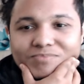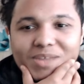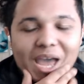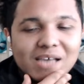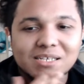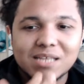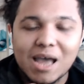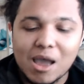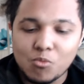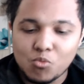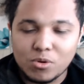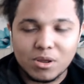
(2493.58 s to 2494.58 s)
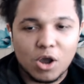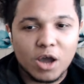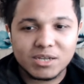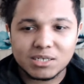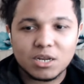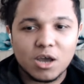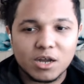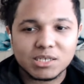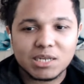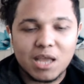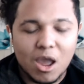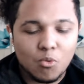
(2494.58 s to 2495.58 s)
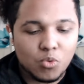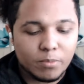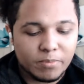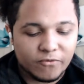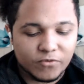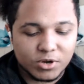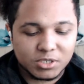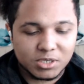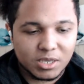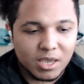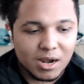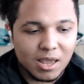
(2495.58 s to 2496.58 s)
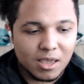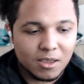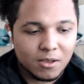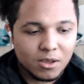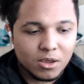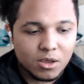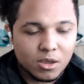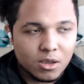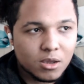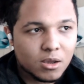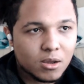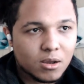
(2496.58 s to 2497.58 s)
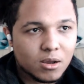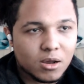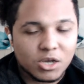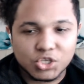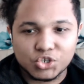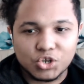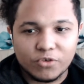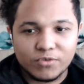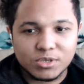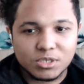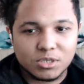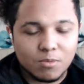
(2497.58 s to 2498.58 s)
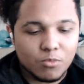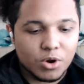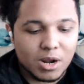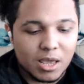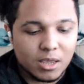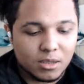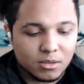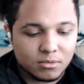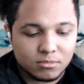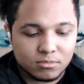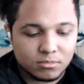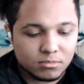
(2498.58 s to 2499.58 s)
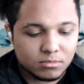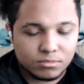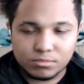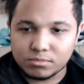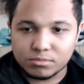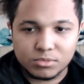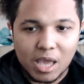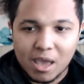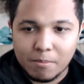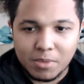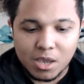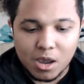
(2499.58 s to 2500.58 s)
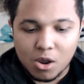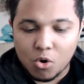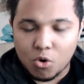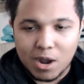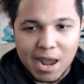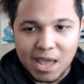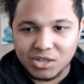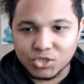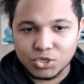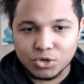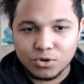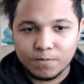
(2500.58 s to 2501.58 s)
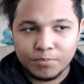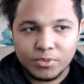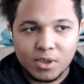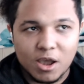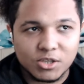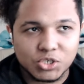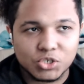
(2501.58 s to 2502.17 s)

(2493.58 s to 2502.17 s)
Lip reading: I would honestly I would prefer to get like a servant somewhere like Emiya or Lancer, a